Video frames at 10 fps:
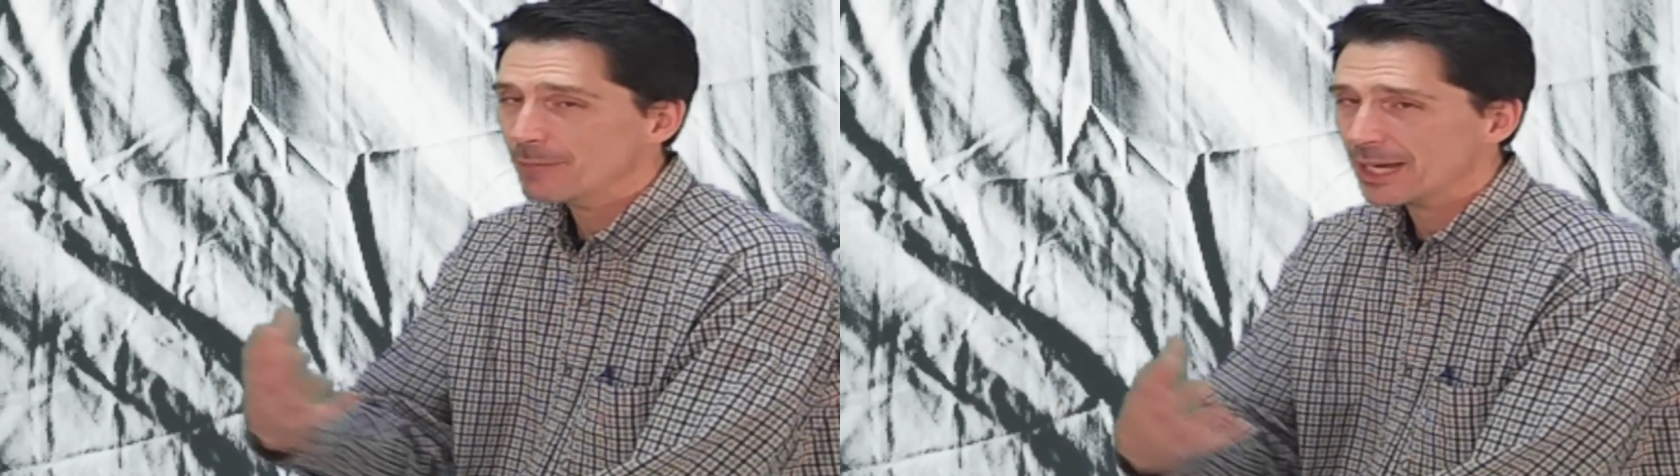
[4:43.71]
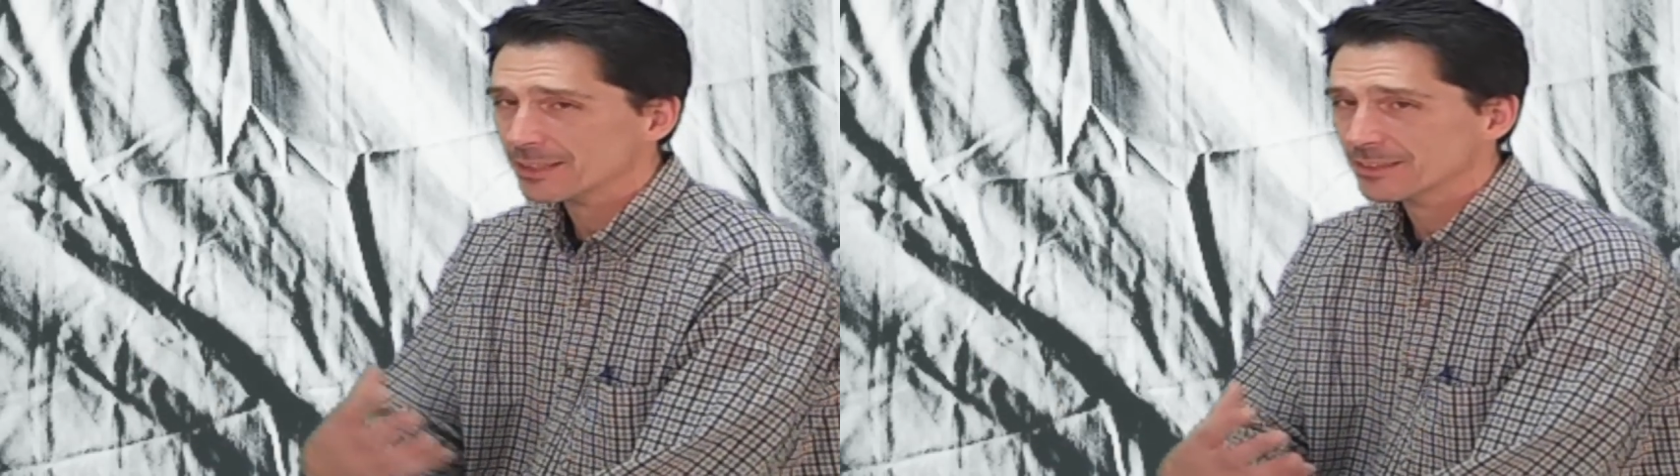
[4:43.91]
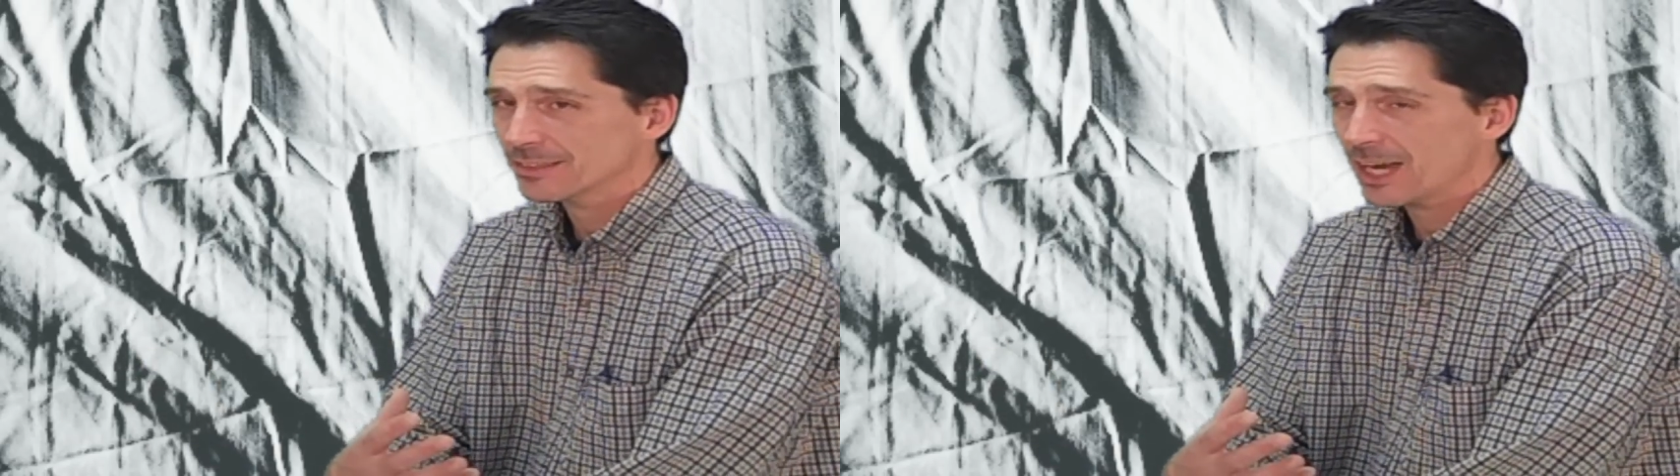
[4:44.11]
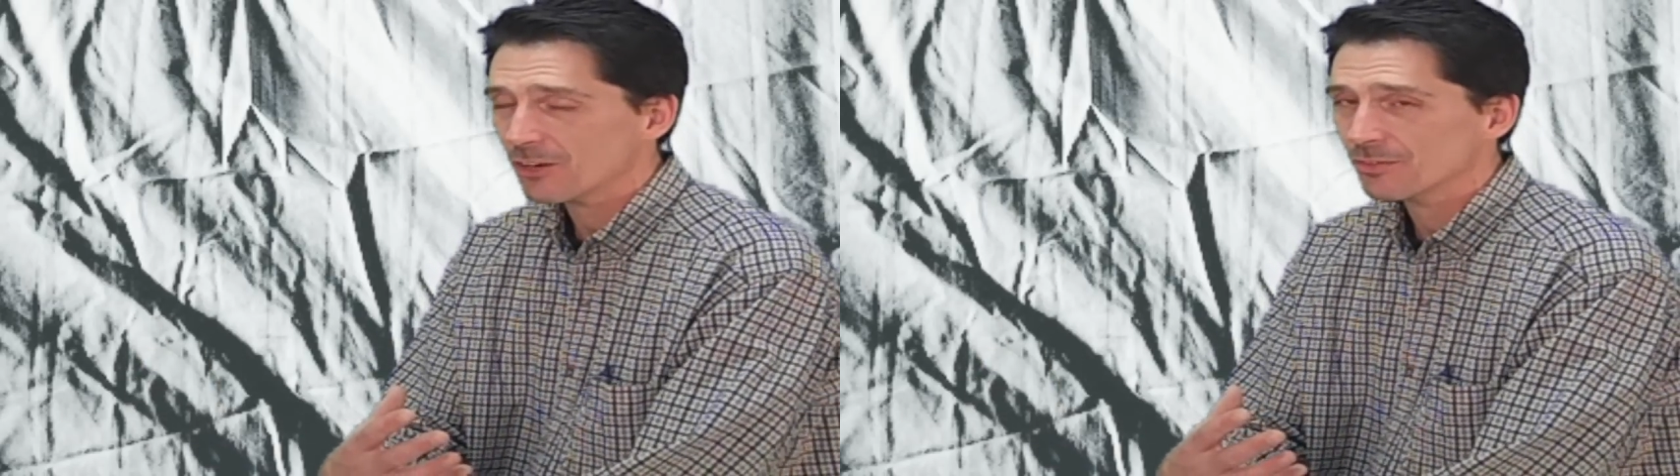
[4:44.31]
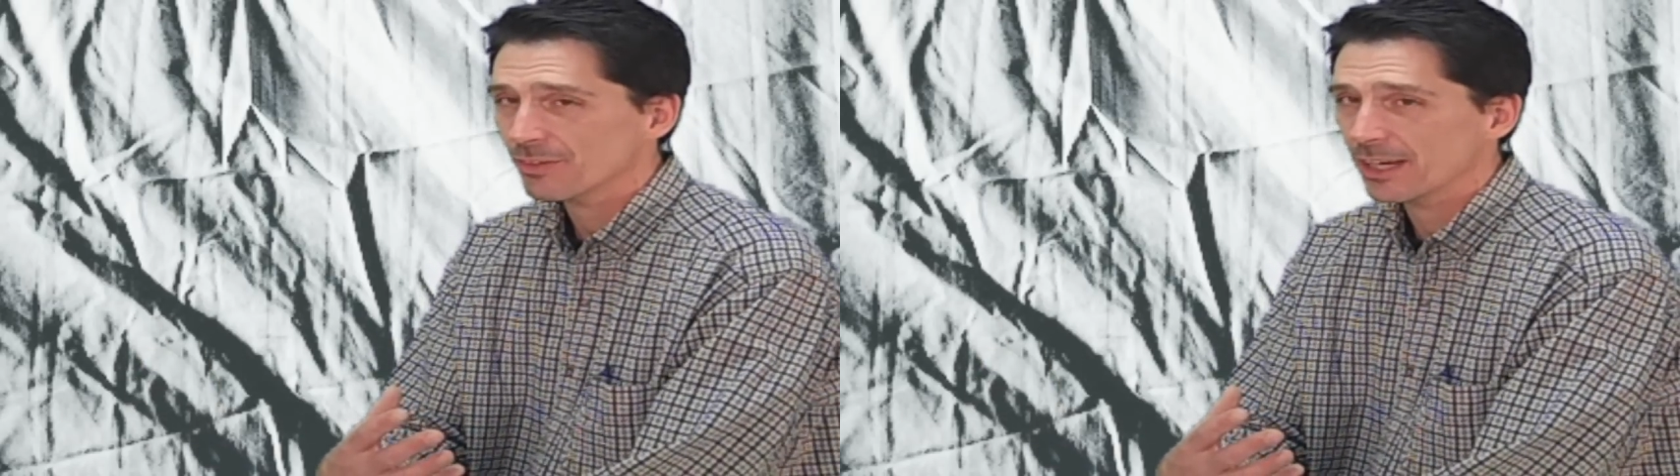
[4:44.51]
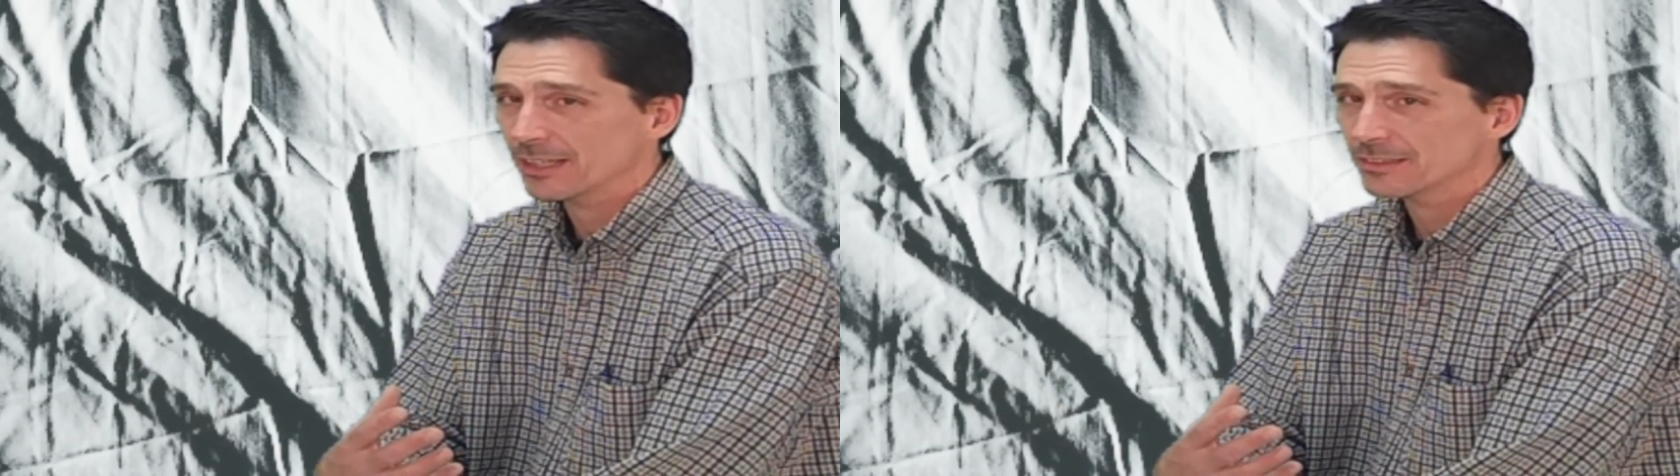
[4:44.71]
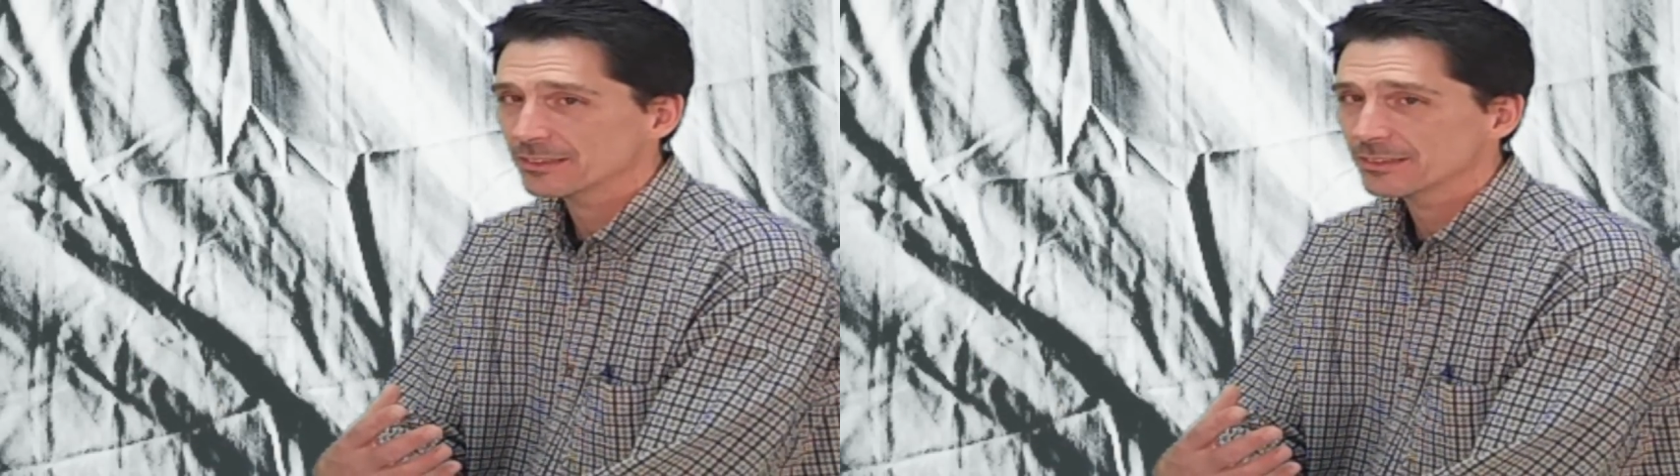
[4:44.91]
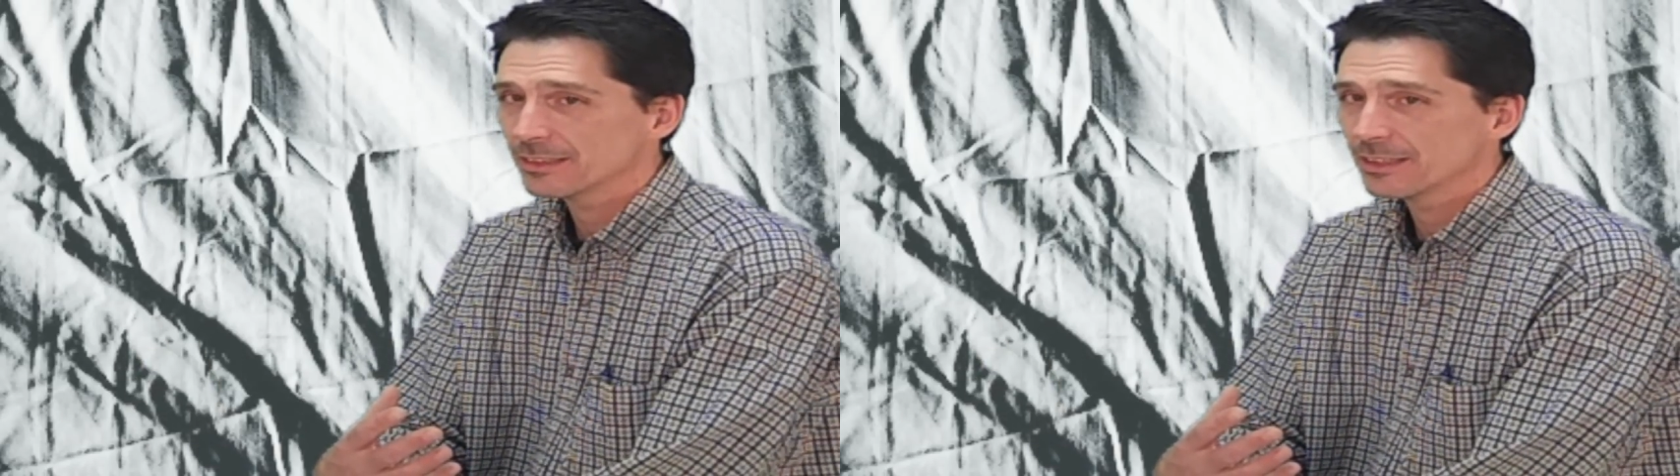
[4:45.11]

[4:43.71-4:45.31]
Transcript: back the sacrifice